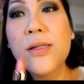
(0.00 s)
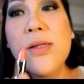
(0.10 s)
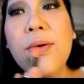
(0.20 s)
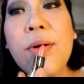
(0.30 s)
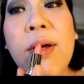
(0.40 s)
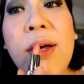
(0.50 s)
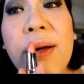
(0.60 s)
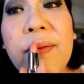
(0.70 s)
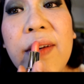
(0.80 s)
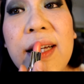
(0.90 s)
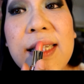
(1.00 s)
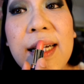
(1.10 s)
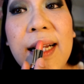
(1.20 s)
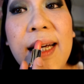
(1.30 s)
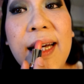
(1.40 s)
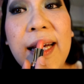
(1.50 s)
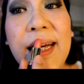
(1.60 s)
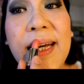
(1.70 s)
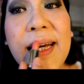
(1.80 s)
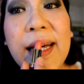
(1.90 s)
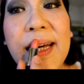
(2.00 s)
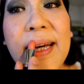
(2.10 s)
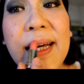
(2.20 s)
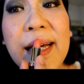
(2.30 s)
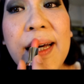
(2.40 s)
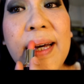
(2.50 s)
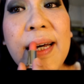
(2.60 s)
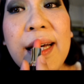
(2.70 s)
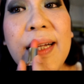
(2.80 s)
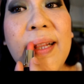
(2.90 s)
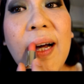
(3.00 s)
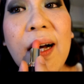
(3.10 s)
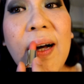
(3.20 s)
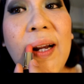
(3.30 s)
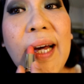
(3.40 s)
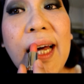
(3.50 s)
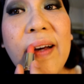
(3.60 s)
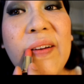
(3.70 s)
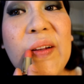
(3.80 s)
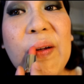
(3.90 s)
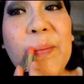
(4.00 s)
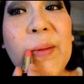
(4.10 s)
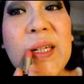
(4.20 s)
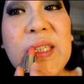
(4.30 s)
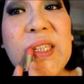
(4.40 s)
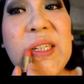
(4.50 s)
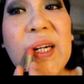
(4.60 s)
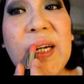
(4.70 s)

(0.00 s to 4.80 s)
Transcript: So basically, not gonna have too much